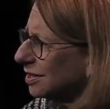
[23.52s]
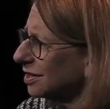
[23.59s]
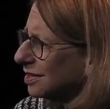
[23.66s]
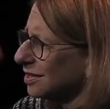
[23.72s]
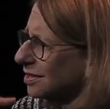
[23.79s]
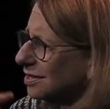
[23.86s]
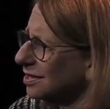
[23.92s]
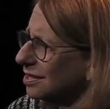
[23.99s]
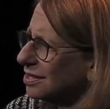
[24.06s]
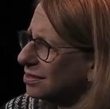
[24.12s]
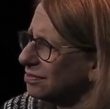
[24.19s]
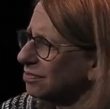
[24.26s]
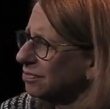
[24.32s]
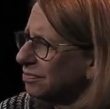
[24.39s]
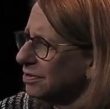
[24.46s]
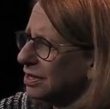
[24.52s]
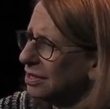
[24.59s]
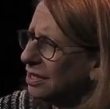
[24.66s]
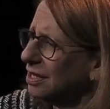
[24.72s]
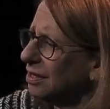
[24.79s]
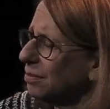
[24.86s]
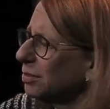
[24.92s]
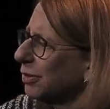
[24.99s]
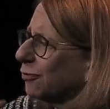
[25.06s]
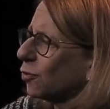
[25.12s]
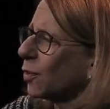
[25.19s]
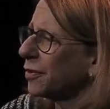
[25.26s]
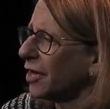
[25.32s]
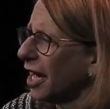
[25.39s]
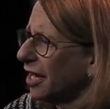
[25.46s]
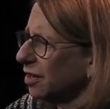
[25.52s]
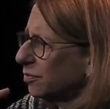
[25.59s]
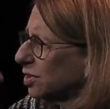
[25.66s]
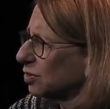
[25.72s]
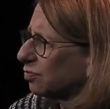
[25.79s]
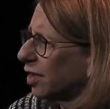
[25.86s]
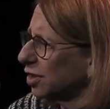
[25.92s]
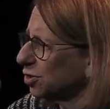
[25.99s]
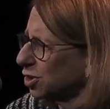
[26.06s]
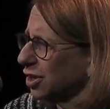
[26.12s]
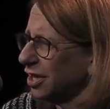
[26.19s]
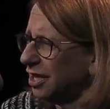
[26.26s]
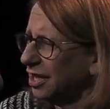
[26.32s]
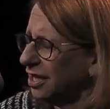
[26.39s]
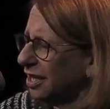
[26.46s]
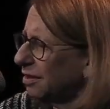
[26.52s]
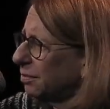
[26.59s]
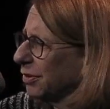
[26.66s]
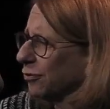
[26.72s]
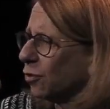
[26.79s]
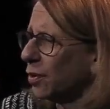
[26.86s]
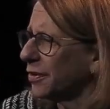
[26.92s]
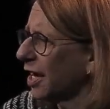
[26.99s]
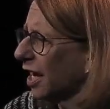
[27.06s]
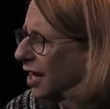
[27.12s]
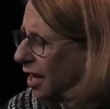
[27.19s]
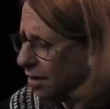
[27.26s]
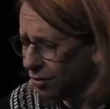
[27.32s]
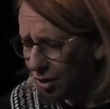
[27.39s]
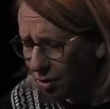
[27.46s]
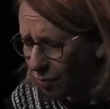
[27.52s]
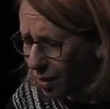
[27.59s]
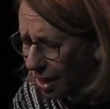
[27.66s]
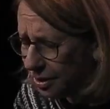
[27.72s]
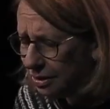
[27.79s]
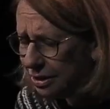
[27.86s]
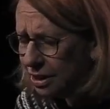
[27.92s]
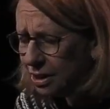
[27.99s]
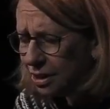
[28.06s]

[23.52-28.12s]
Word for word: It just is, and then before that, it was Russia, and before that, I don't know what.